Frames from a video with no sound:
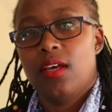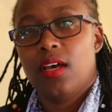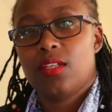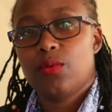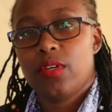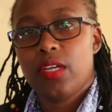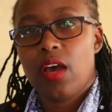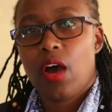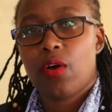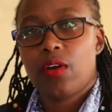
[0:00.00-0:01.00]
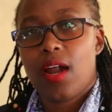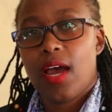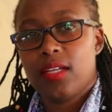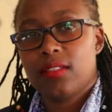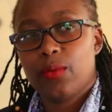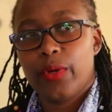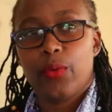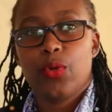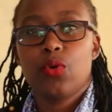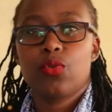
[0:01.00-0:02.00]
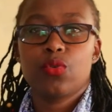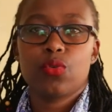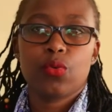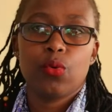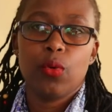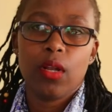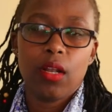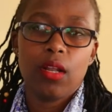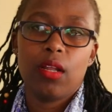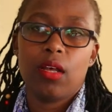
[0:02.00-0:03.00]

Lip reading: as we read our Quran, when we go to school,